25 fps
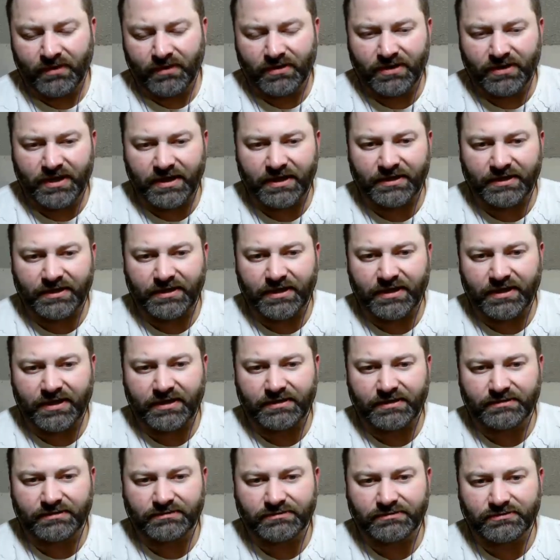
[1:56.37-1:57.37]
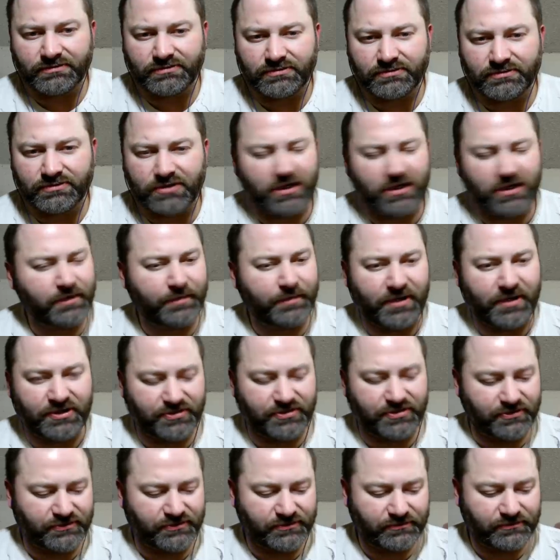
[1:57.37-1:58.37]
and a uh, ton of
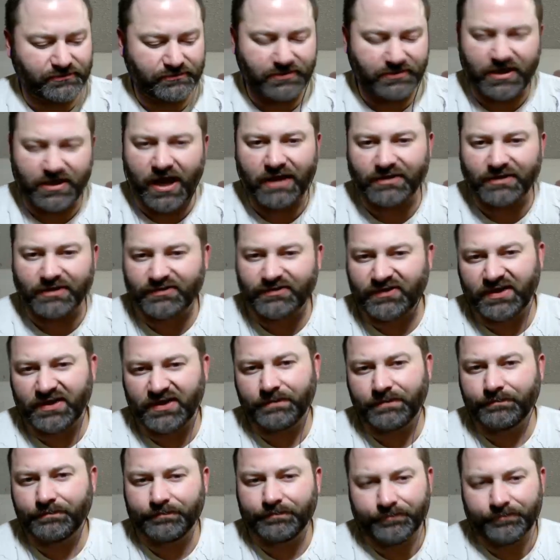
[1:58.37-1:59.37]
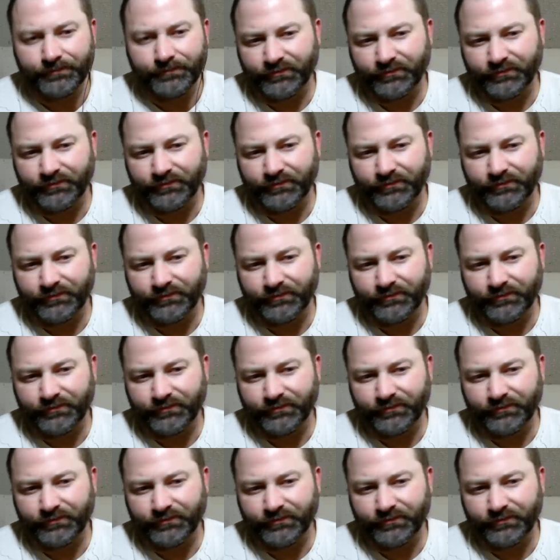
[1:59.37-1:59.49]
pictures. Colosseum,